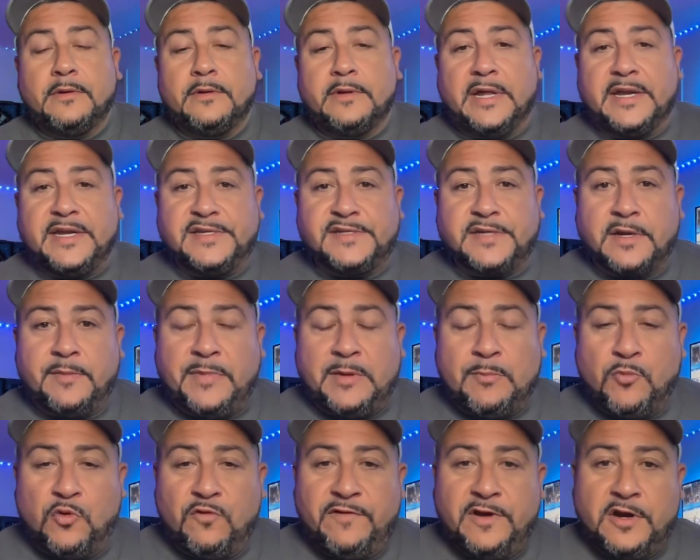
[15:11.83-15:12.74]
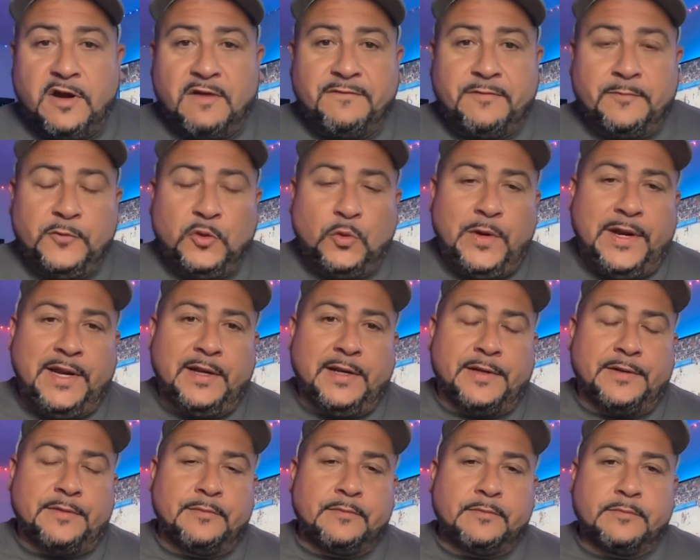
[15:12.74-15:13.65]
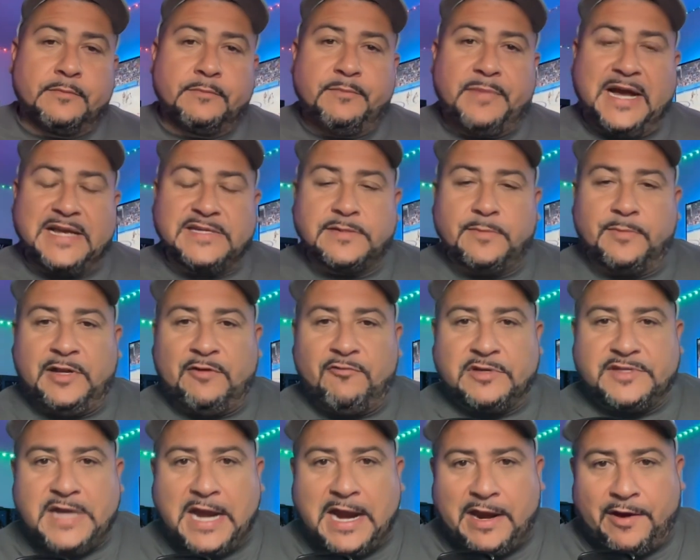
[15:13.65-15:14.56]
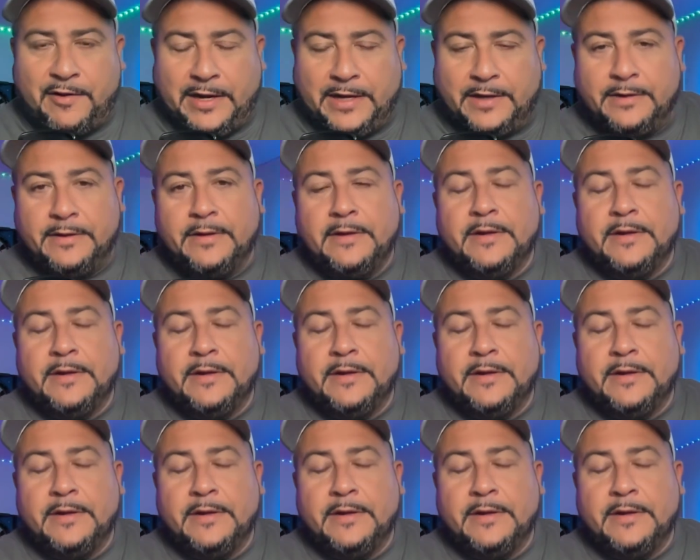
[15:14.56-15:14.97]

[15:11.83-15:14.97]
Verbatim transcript: that he's going to be moving on from New England, possibly retiring.